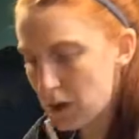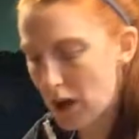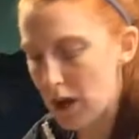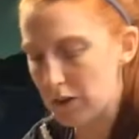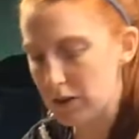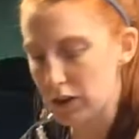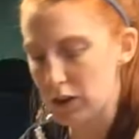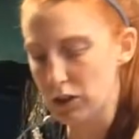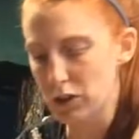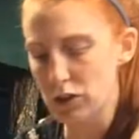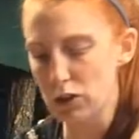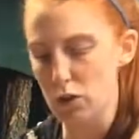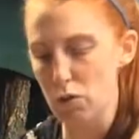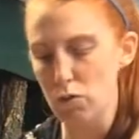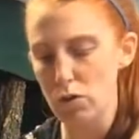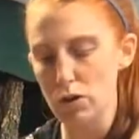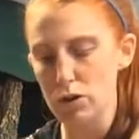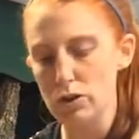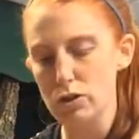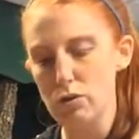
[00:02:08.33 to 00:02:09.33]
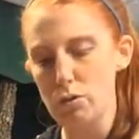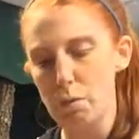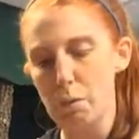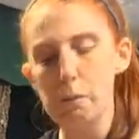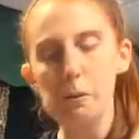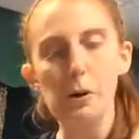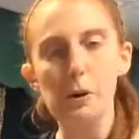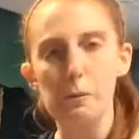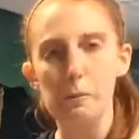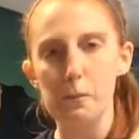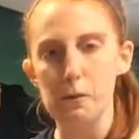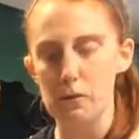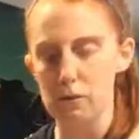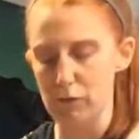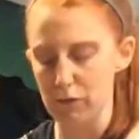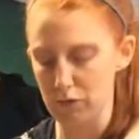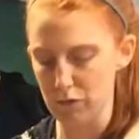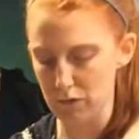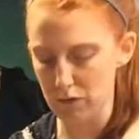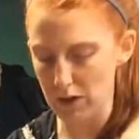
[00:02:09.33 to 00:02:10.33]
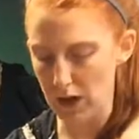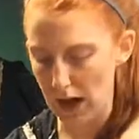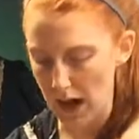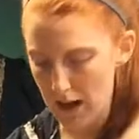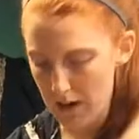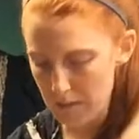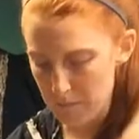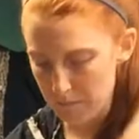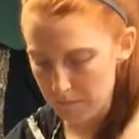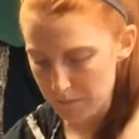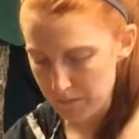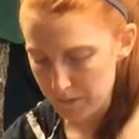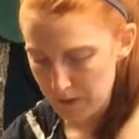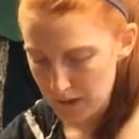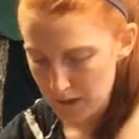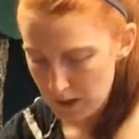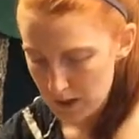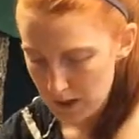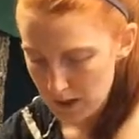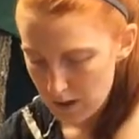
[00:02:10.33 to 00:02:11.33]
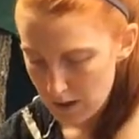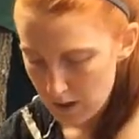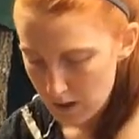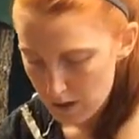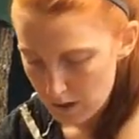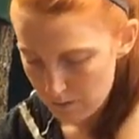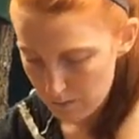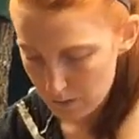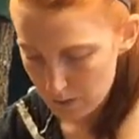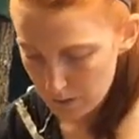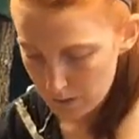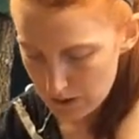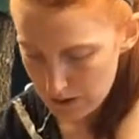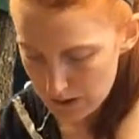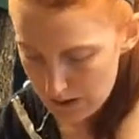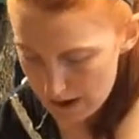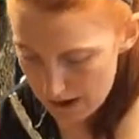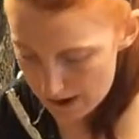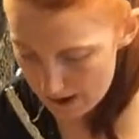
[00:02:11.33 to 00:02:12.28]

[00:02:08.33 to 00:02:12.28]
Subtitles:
color. So we'll do purple food dye. We're going to